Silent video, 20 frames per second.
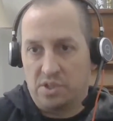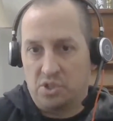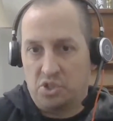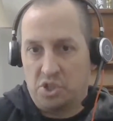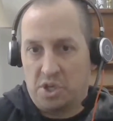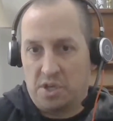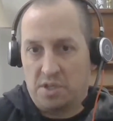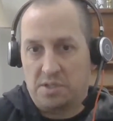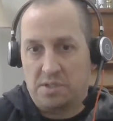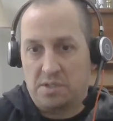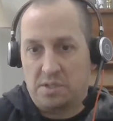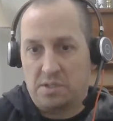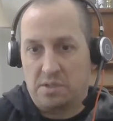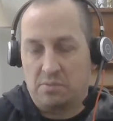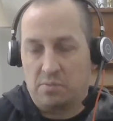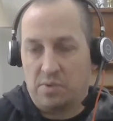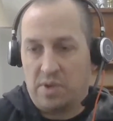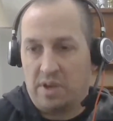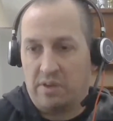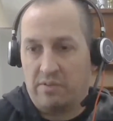
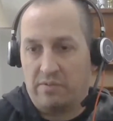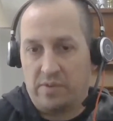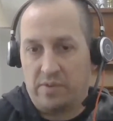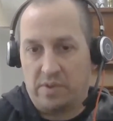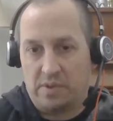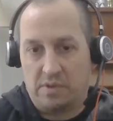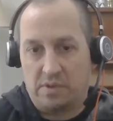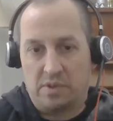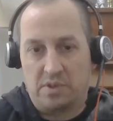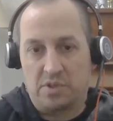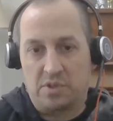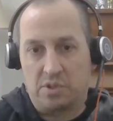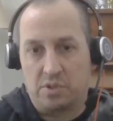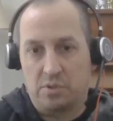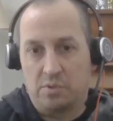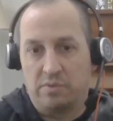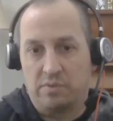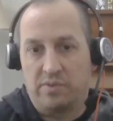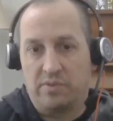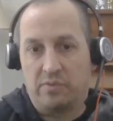suggest. We have a
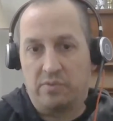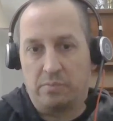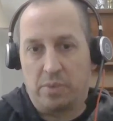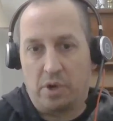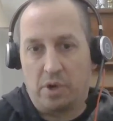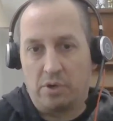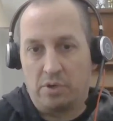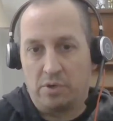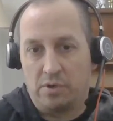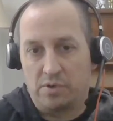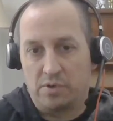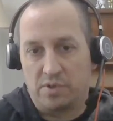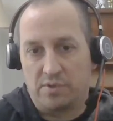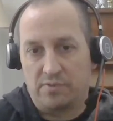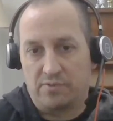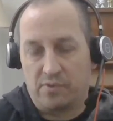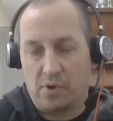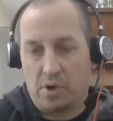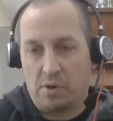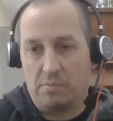slew of different partners
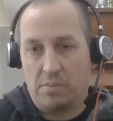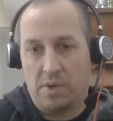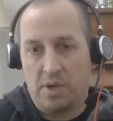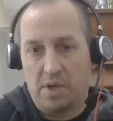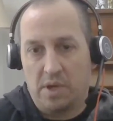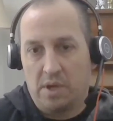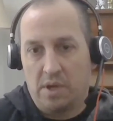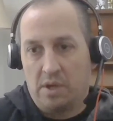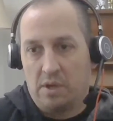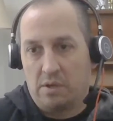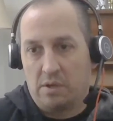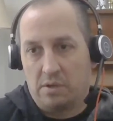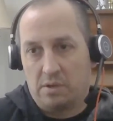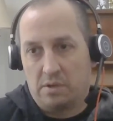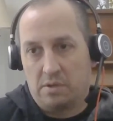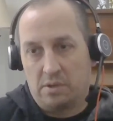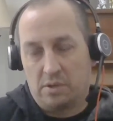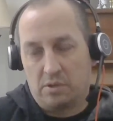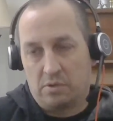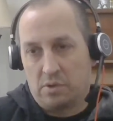from,
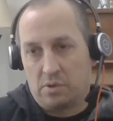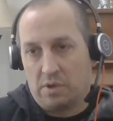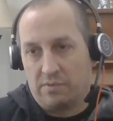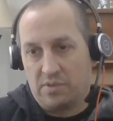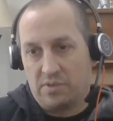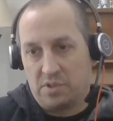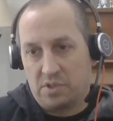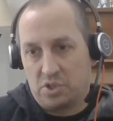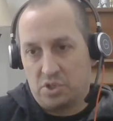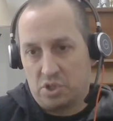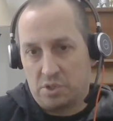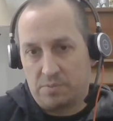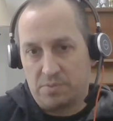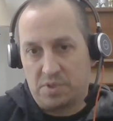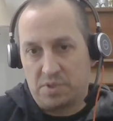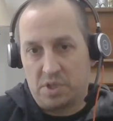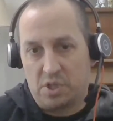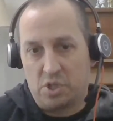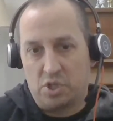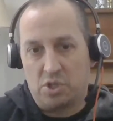obviously
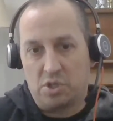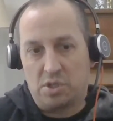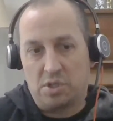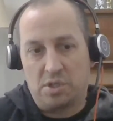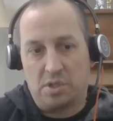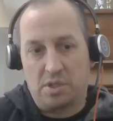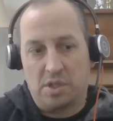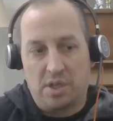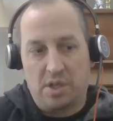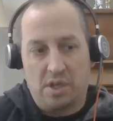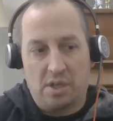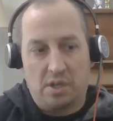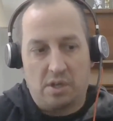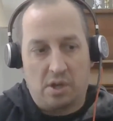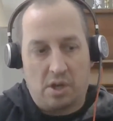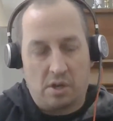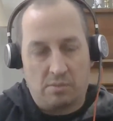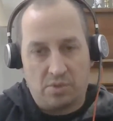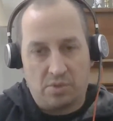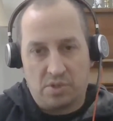ShipStation,
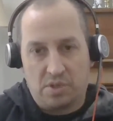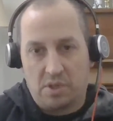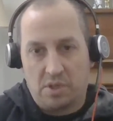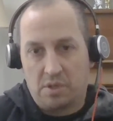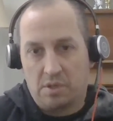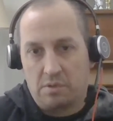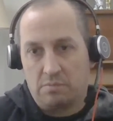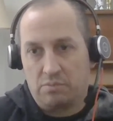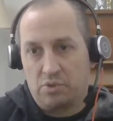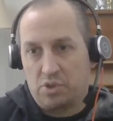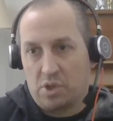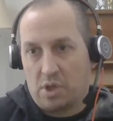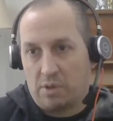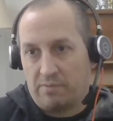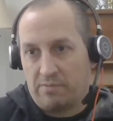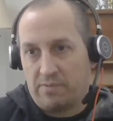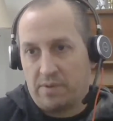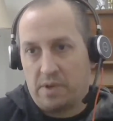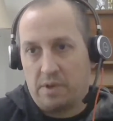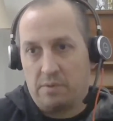Commerce Hub,
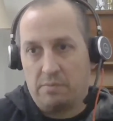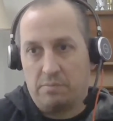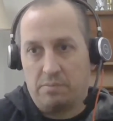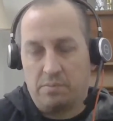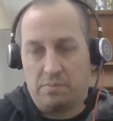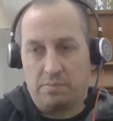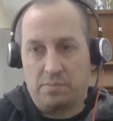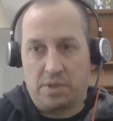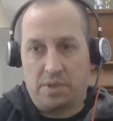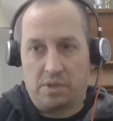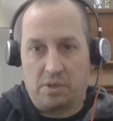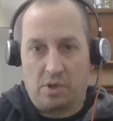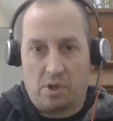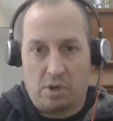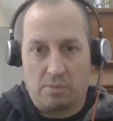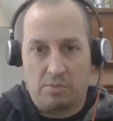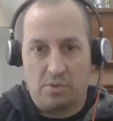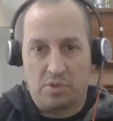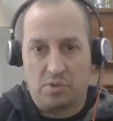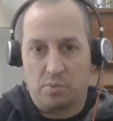Shopify,
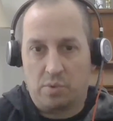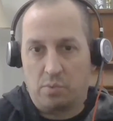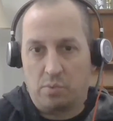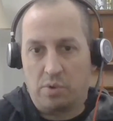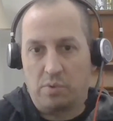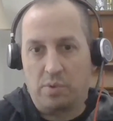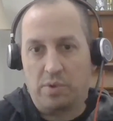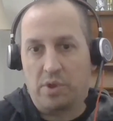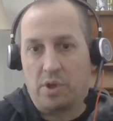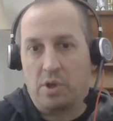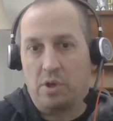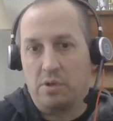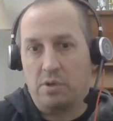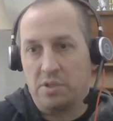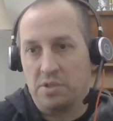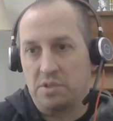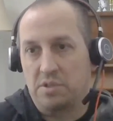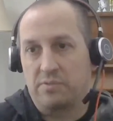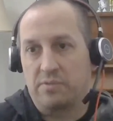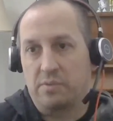BigCommerce. We work with all
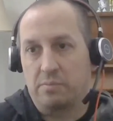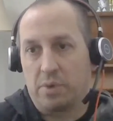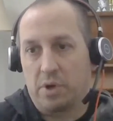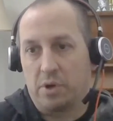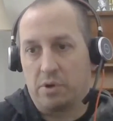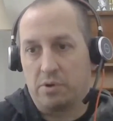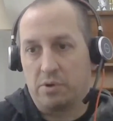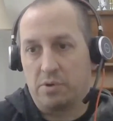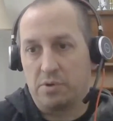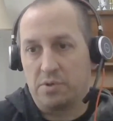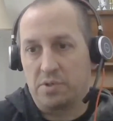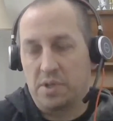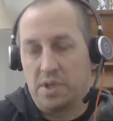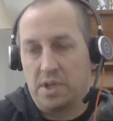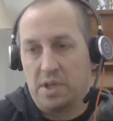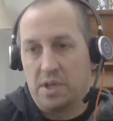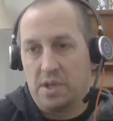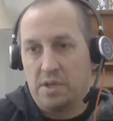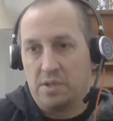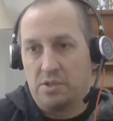these different partners
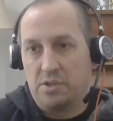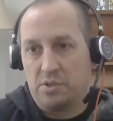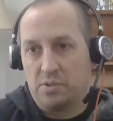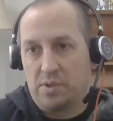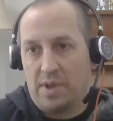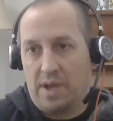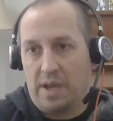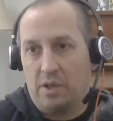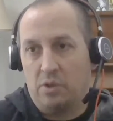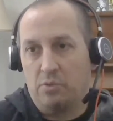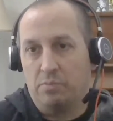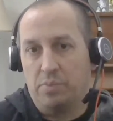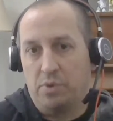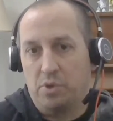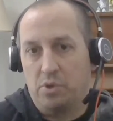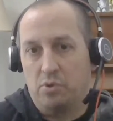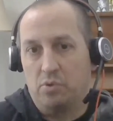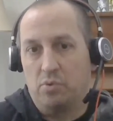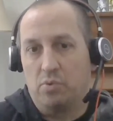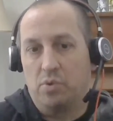to
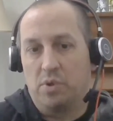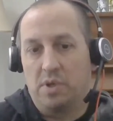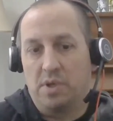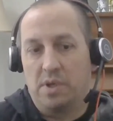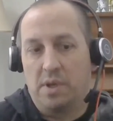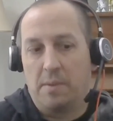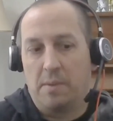help you